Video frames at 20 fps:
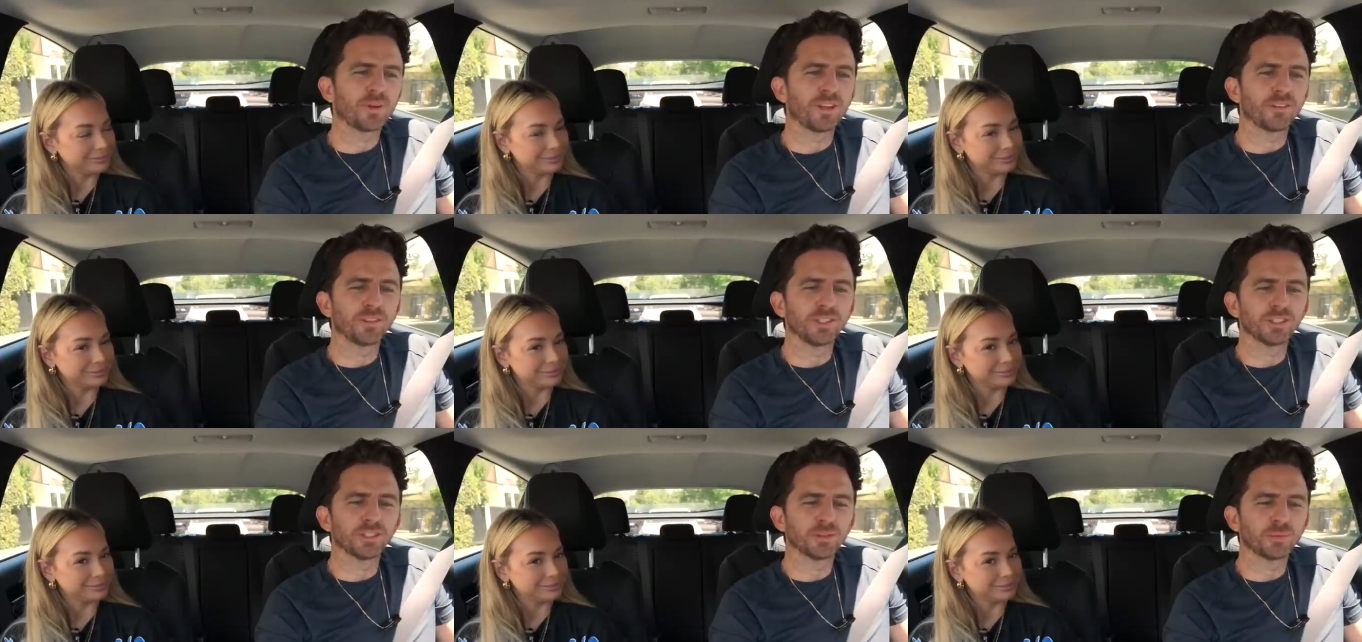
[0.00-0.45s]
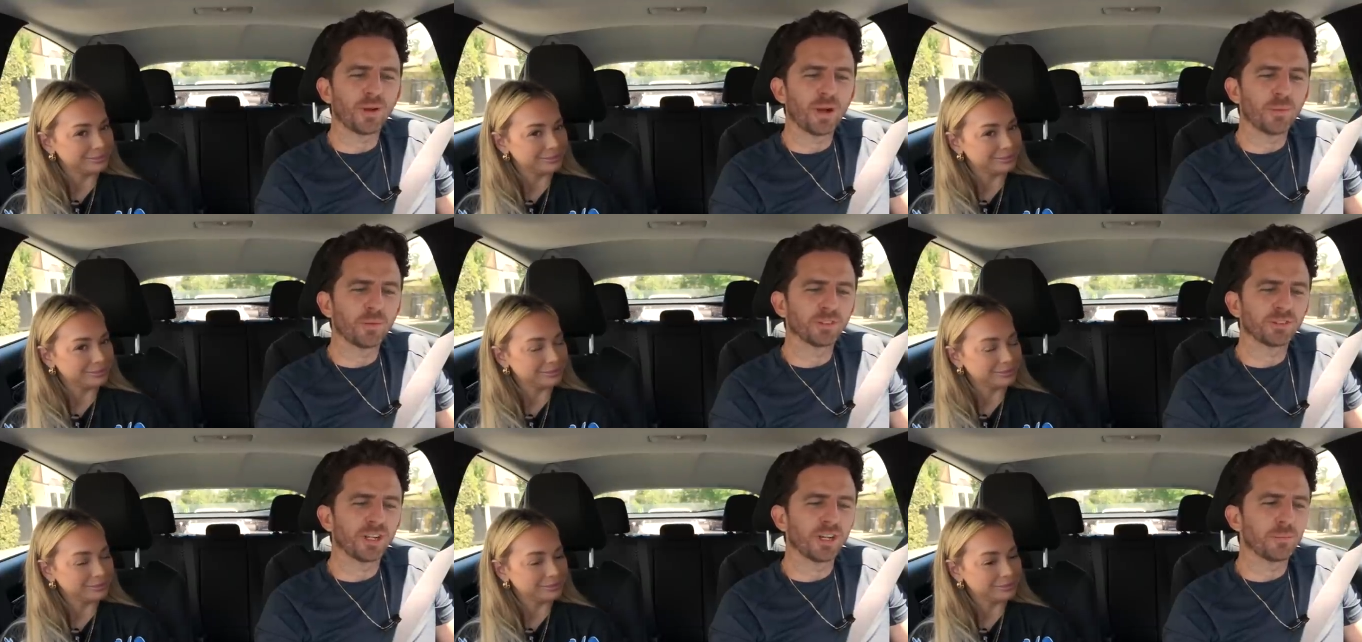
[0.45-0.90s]
Speaker 1: one of the reasons why
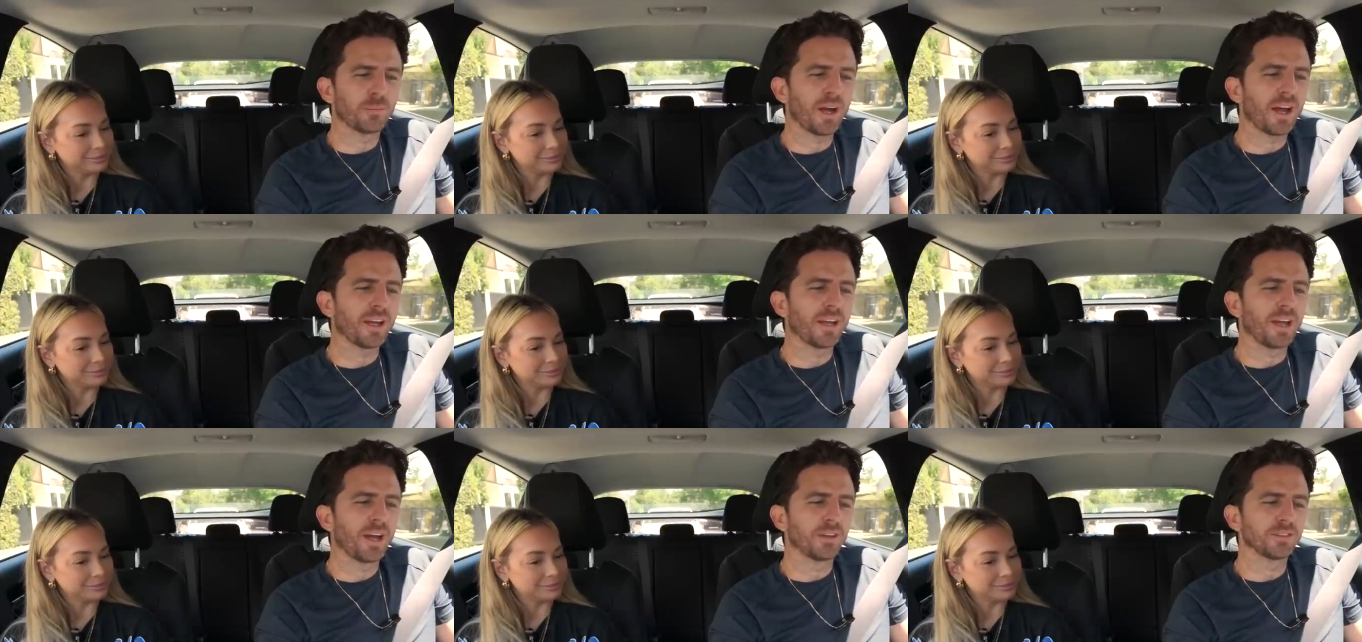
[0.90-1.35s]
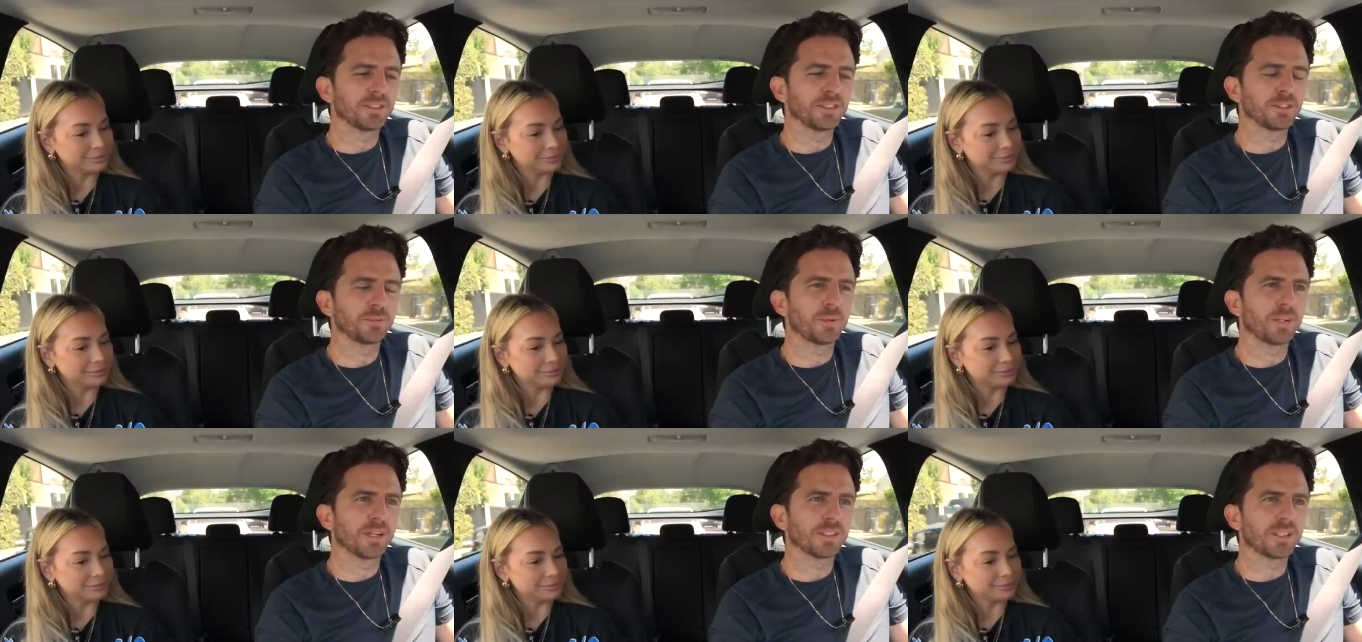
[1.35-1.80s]
we're trying to buy a house
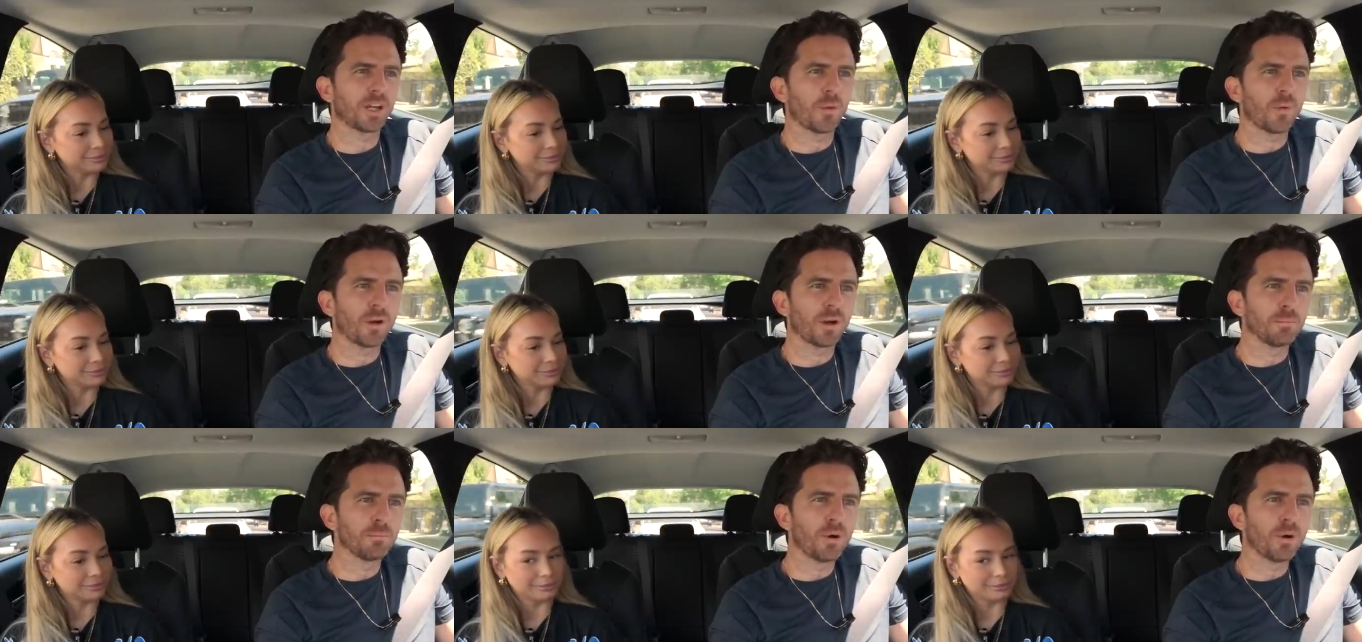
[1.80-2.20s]
is because I want a